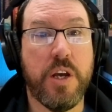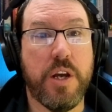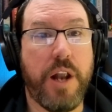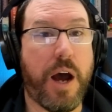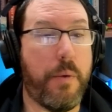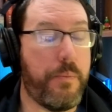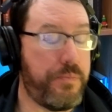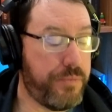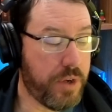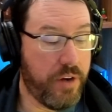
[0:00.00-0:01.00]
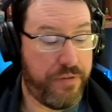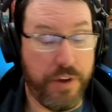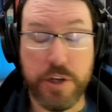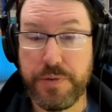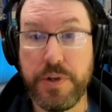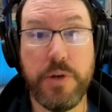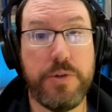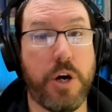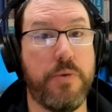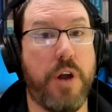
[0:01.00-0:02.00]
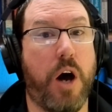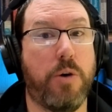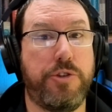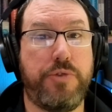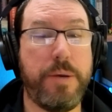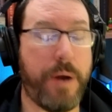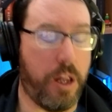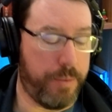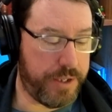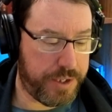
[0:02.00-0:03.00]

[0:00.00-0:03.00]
Now, for those of you who don't know, StreamElements